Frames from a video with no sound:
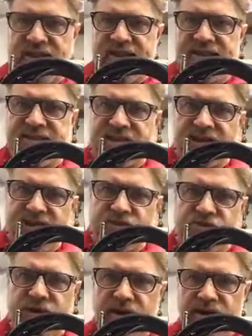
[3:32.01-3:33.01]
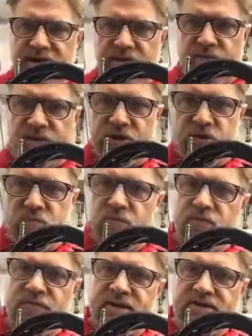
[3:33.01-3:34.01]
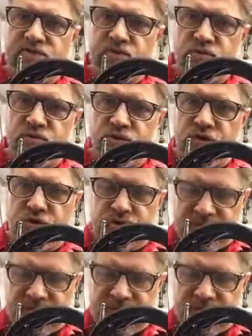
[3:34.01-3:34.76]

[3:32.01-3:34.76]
This gauge right here, when you move that screw,